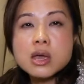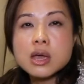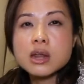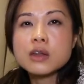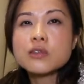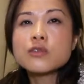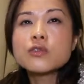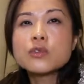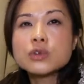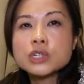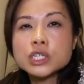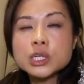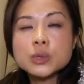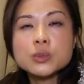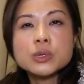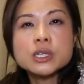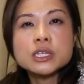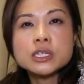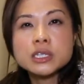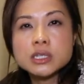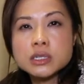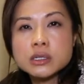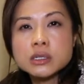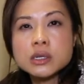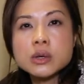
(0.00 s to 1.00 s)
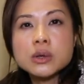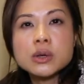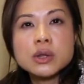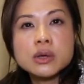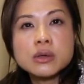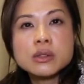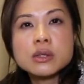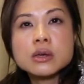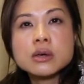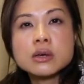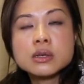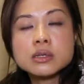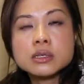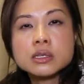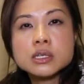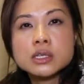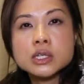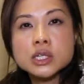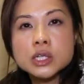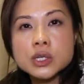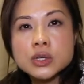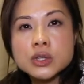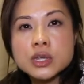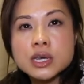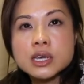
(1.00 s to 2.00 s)
And unfortunately, we still don't know the answer
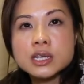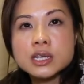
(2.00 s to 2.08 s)
to